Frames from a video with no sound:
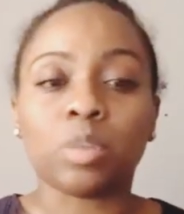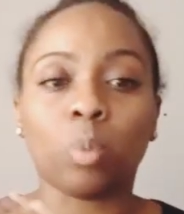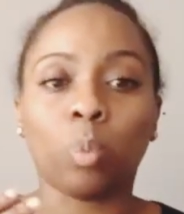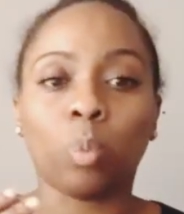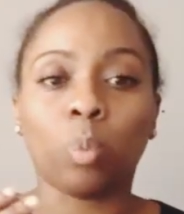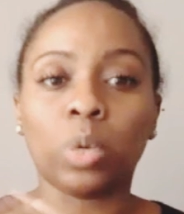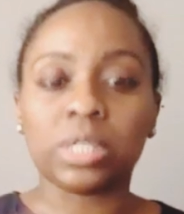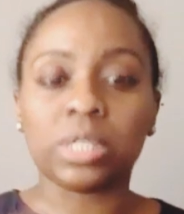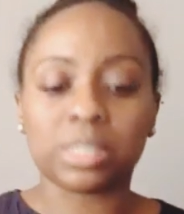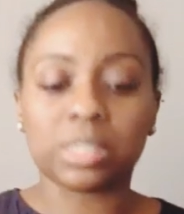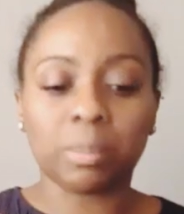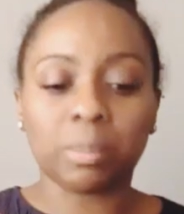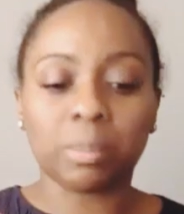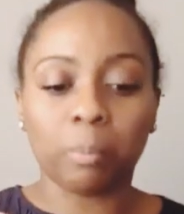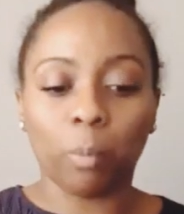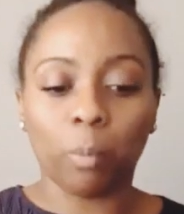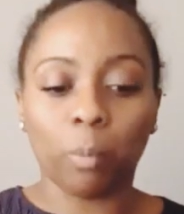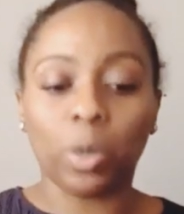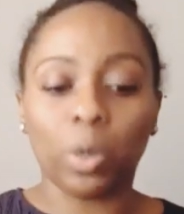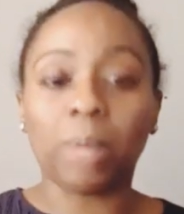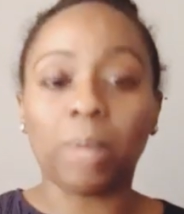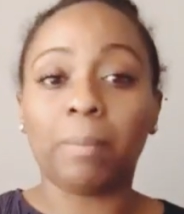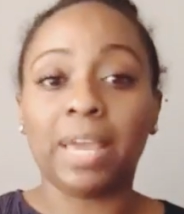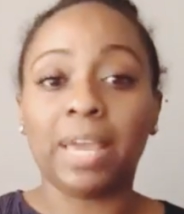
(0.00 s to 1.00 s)
what's the
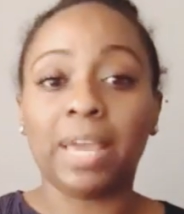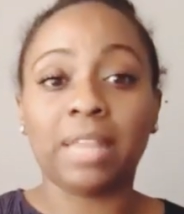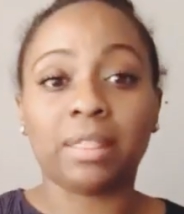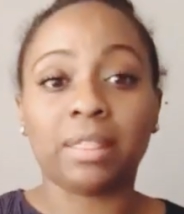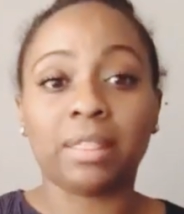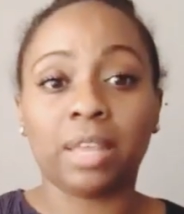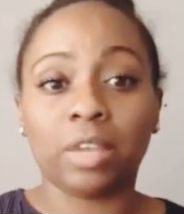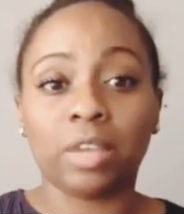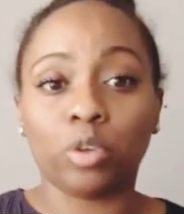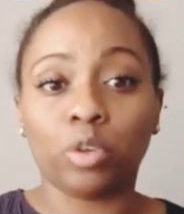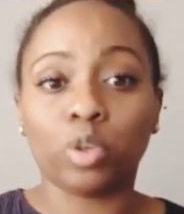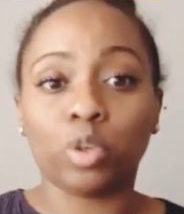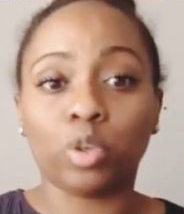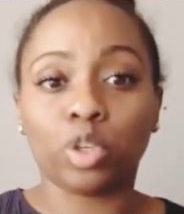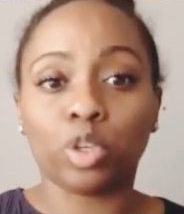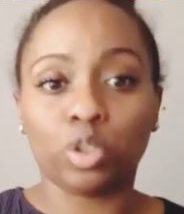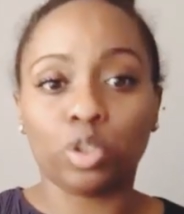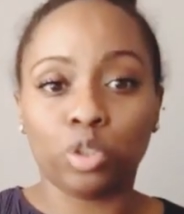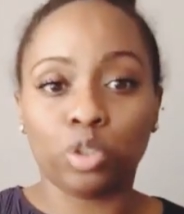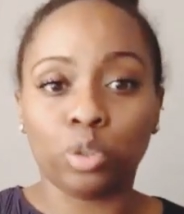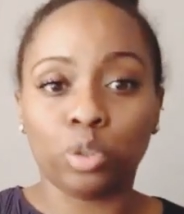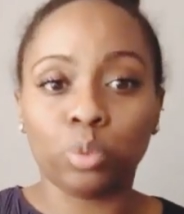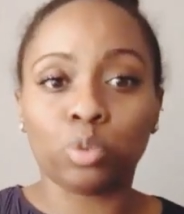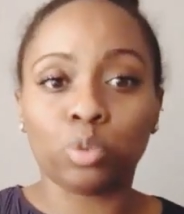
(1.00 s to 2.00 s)
one main thing you can
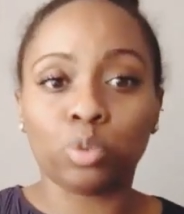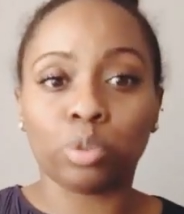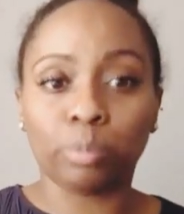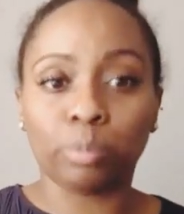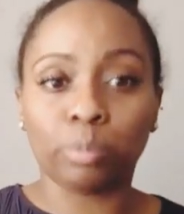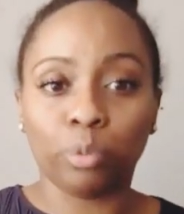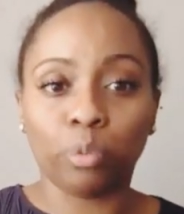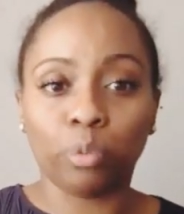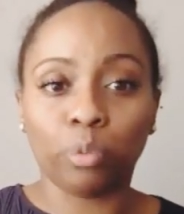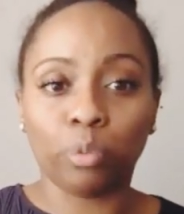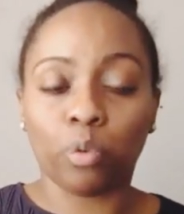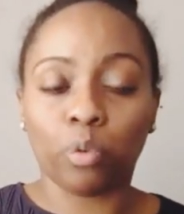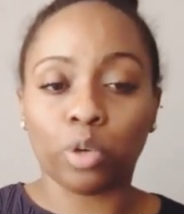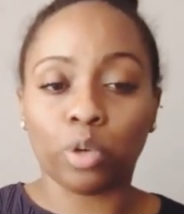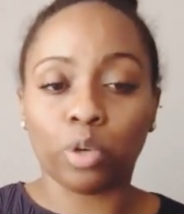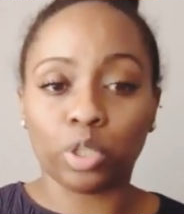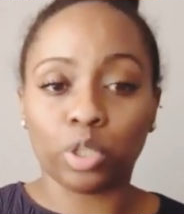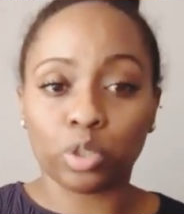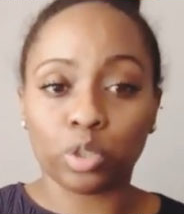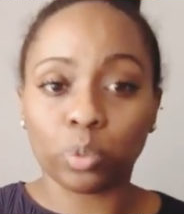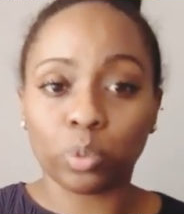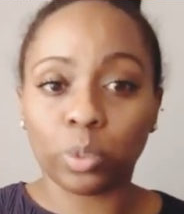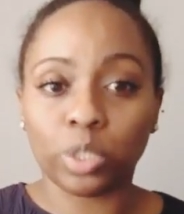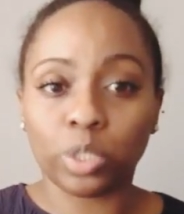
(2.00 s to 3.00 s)
do to move forward
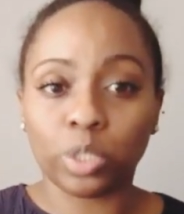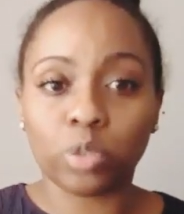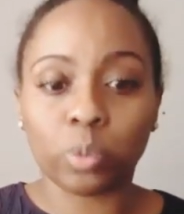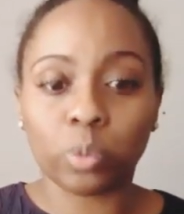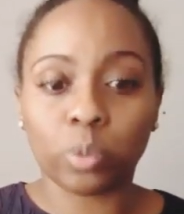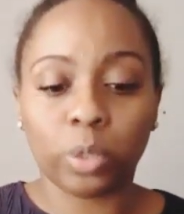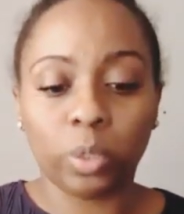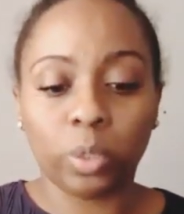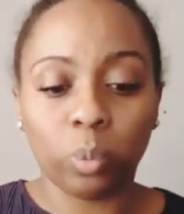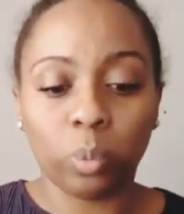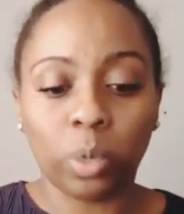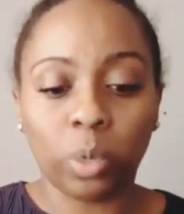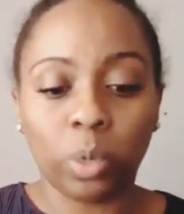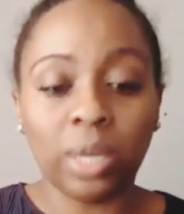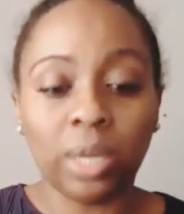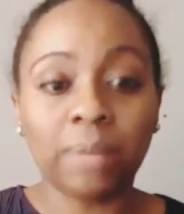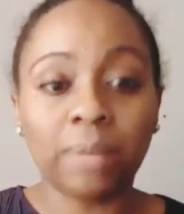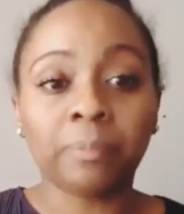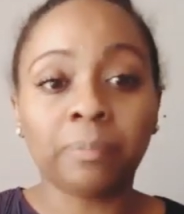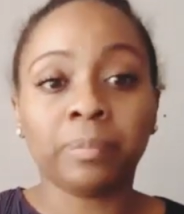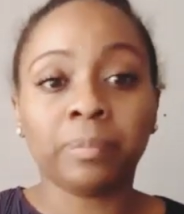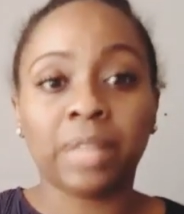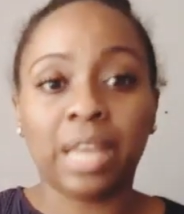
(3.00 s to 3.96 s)
in 2021?